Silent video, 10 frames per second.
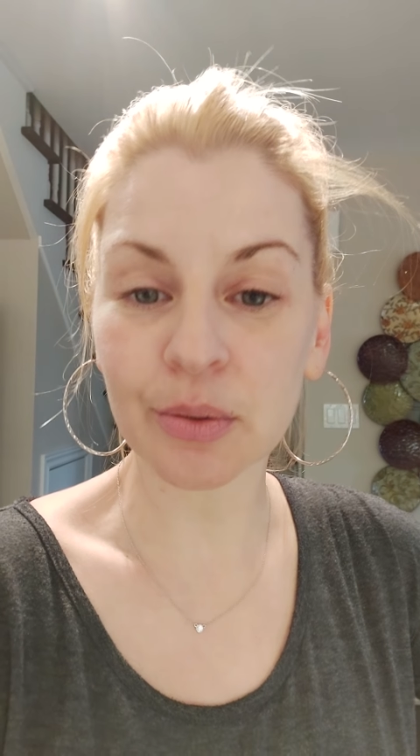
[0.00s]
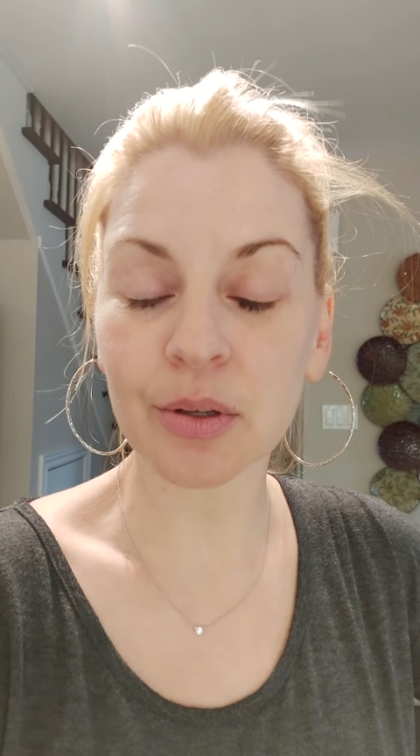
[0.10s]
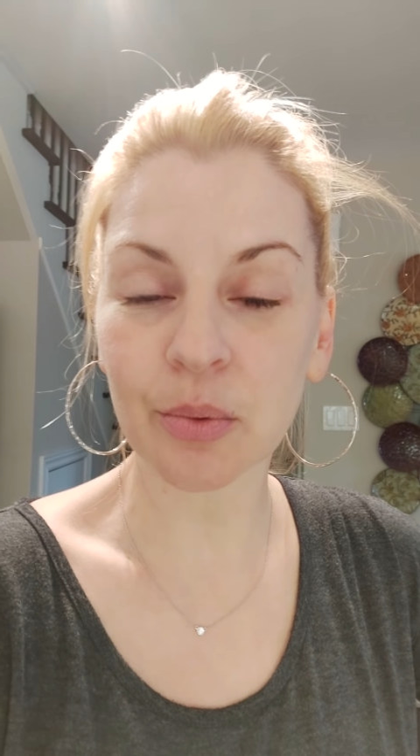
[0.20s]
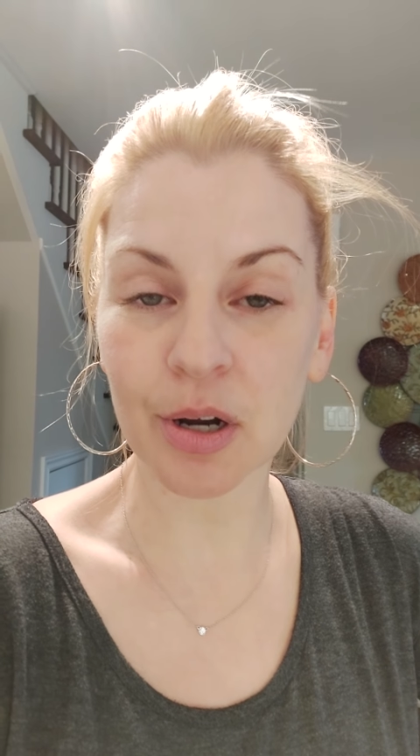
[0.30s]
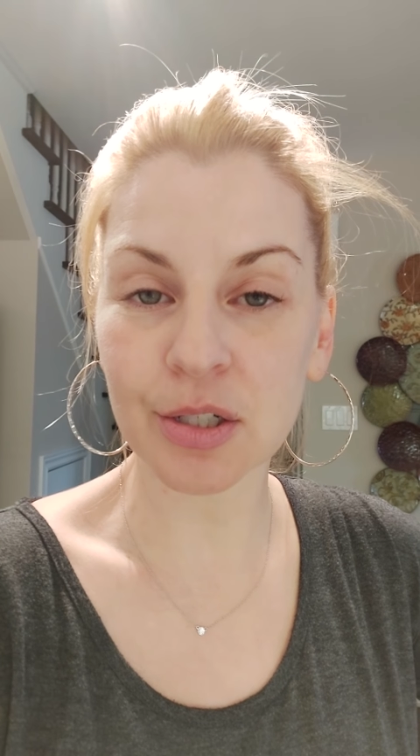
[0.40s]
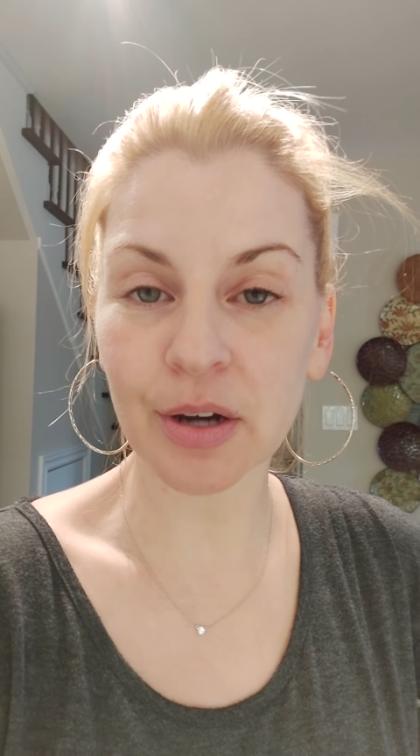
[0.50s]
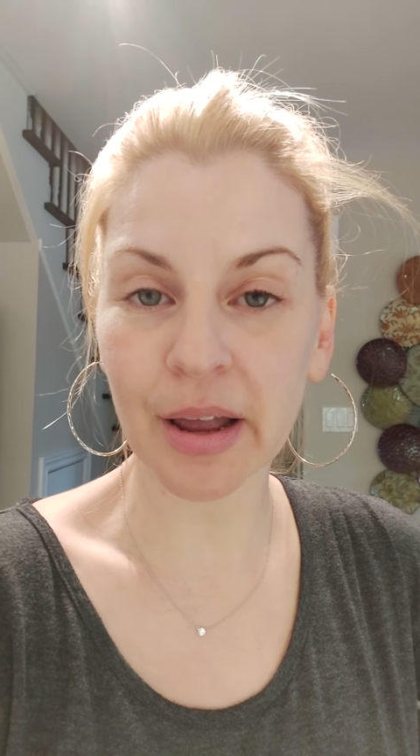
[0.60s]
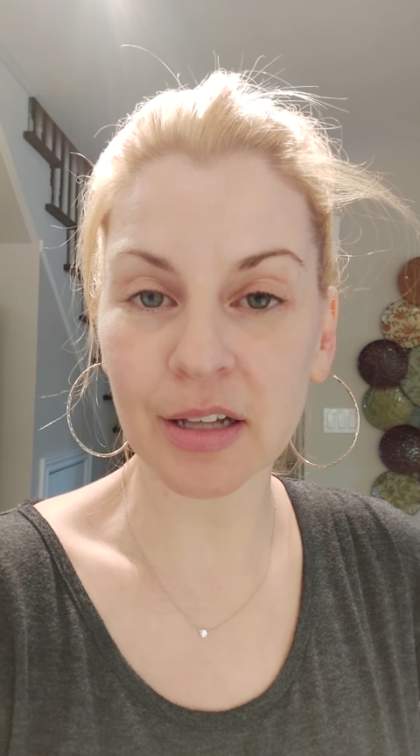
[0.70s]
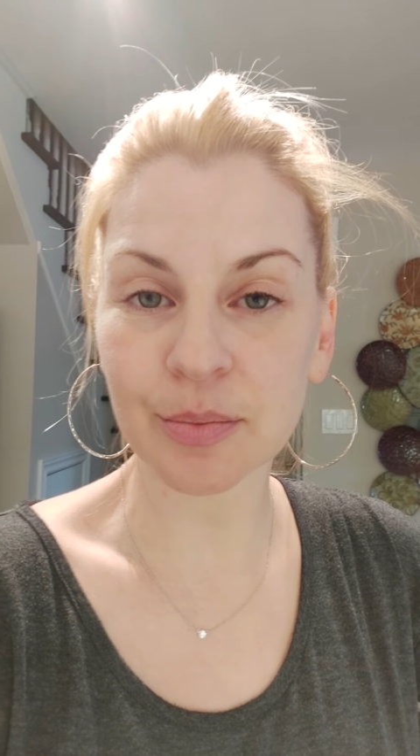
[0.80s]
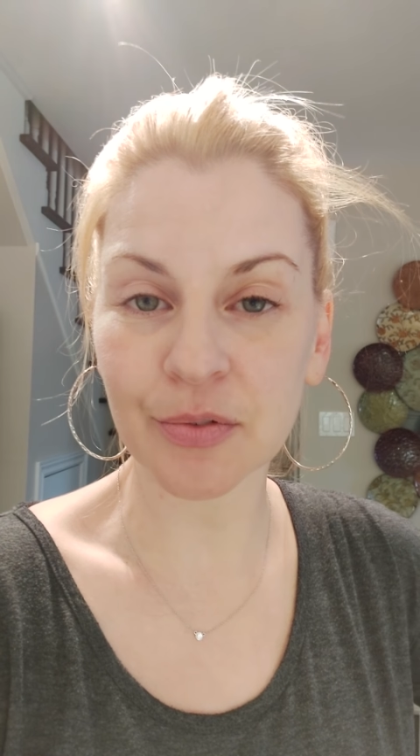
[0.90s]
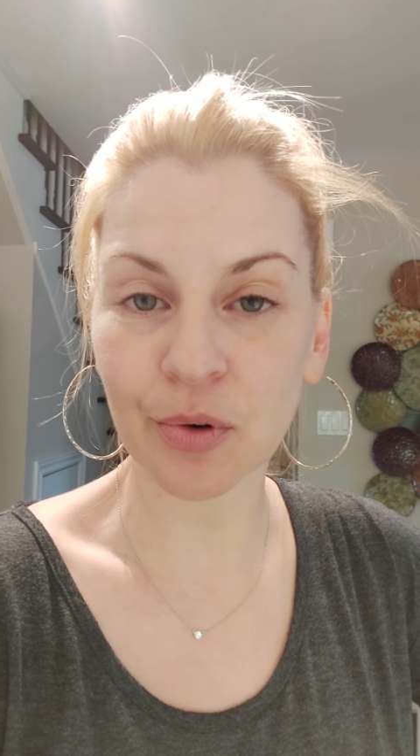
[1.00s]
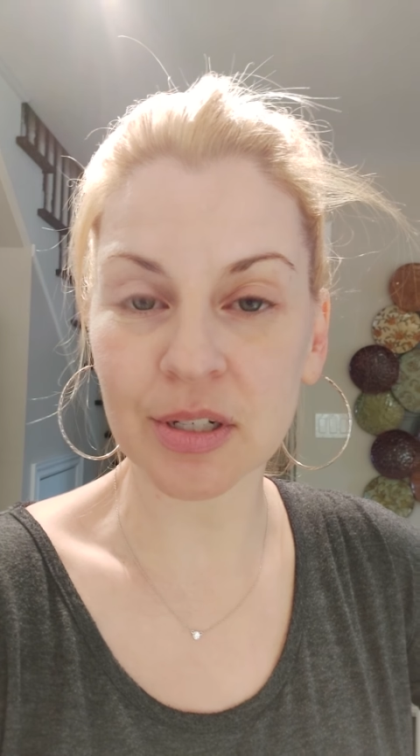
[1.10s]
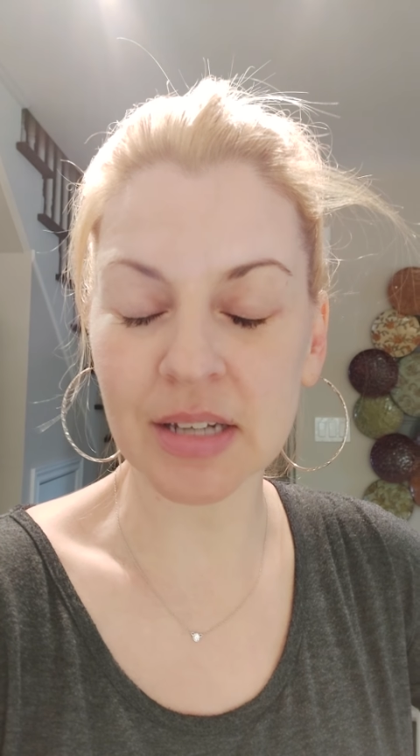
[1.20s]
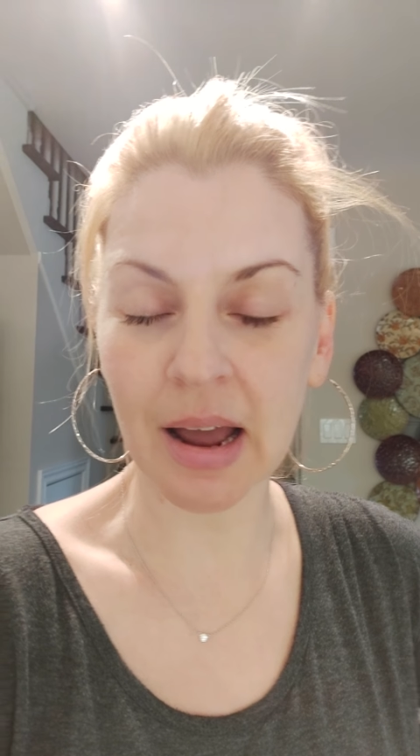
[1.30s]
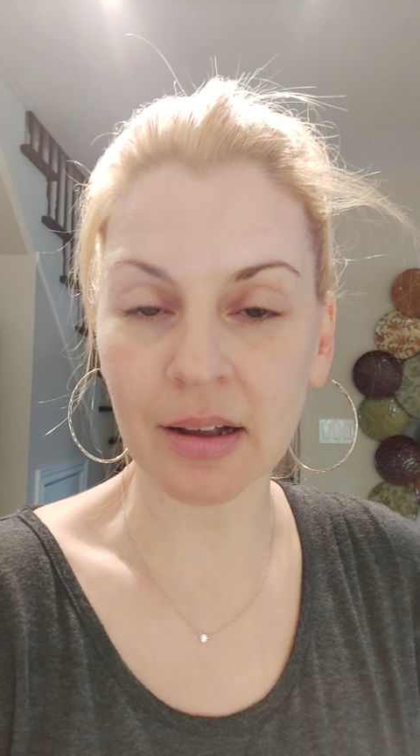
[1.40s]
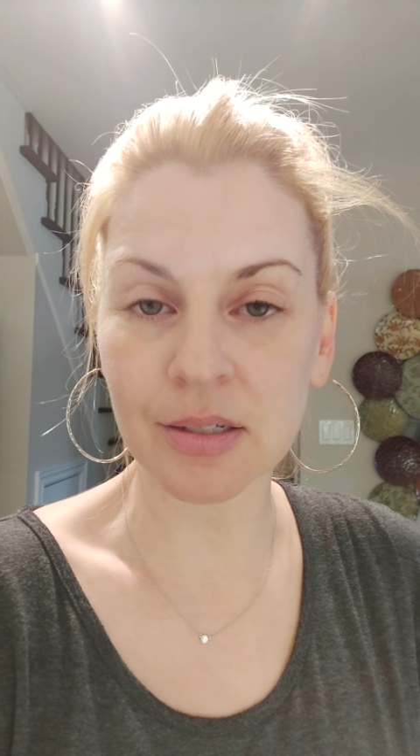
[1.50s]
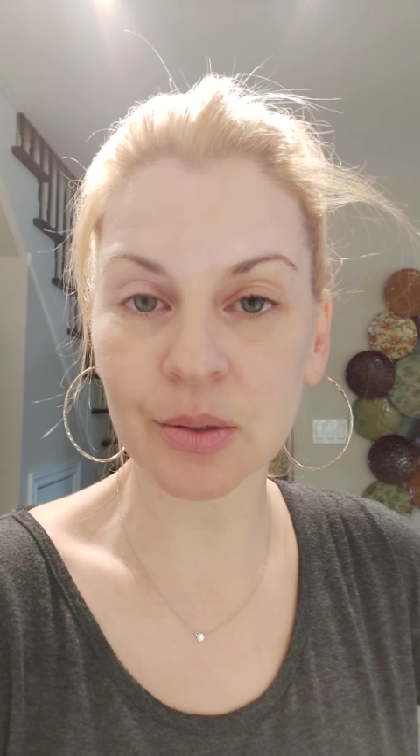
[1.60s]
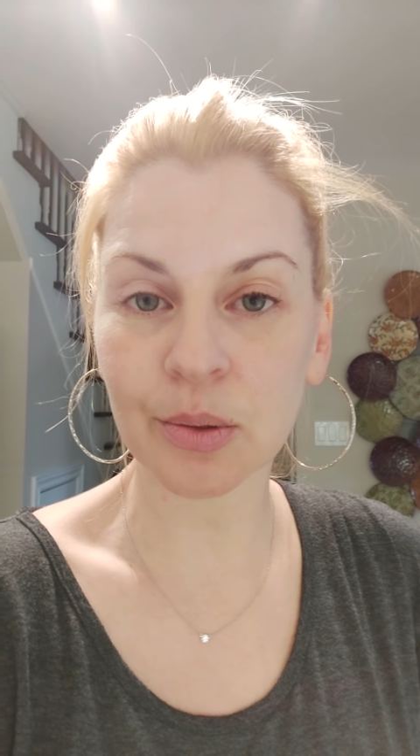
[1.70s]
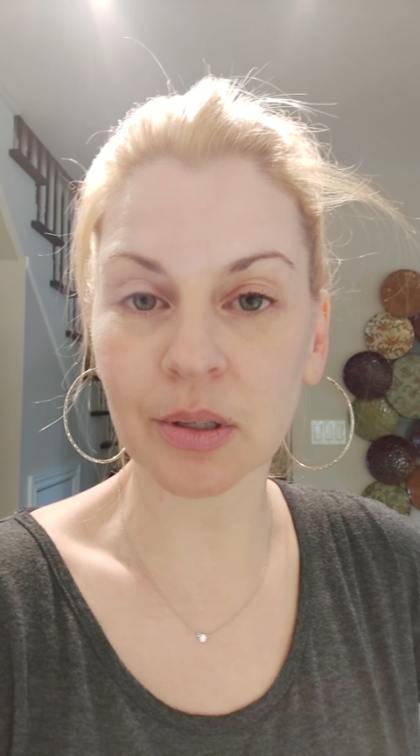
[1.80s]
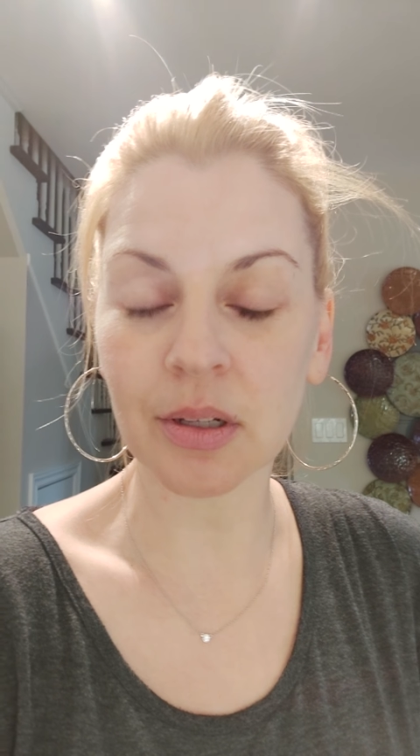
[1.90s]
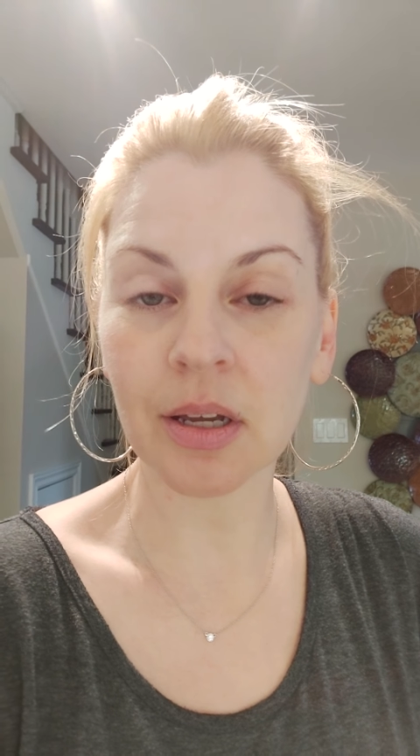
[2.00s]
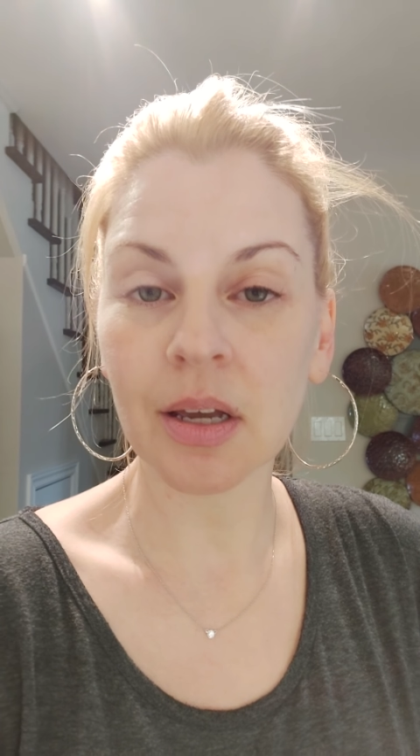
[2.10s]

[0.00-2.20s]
You wash your hands before snack at school.